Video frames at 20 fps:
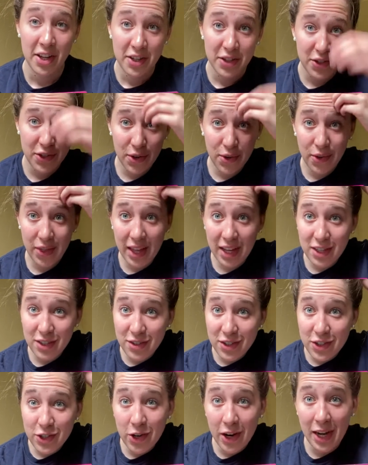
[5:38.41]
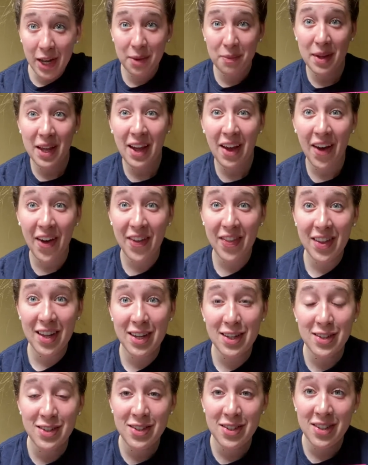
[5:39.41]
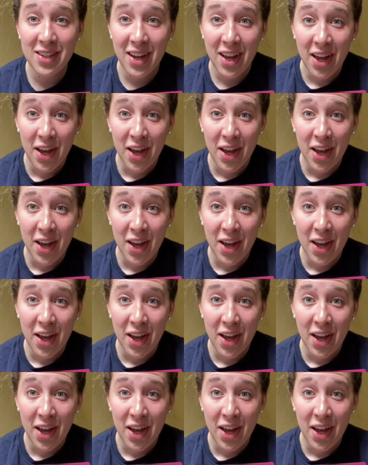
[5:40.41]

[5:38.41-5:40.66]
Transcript: So thanks for joining me on this